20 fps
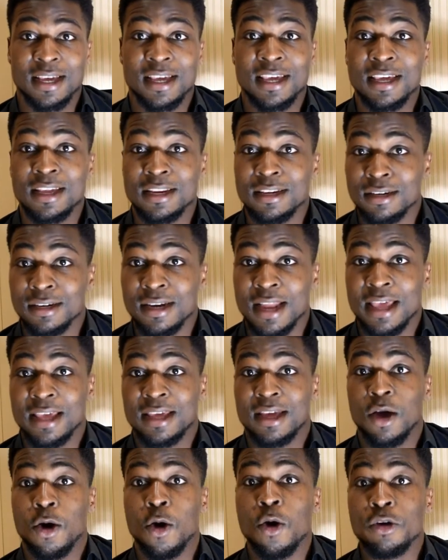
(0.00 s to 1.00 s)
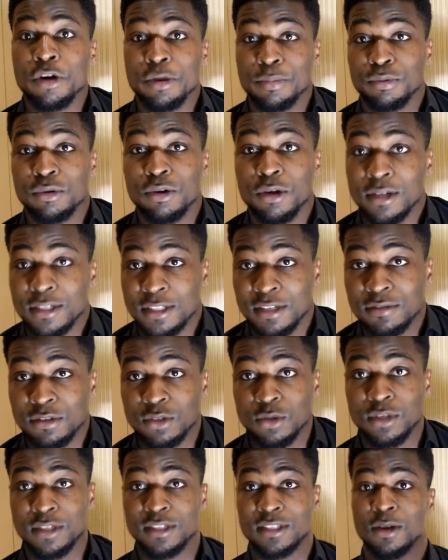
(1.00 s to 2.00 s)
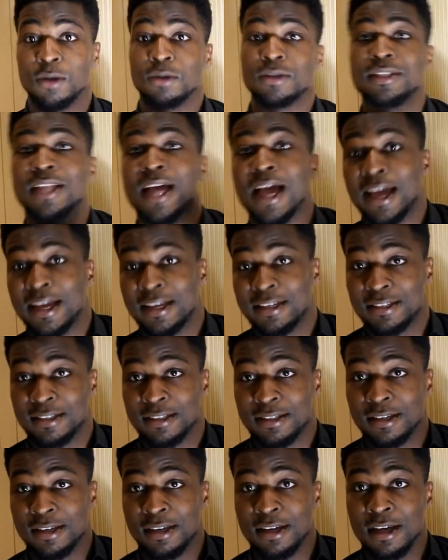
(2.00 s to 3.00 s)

unreproductive, so the cell dies.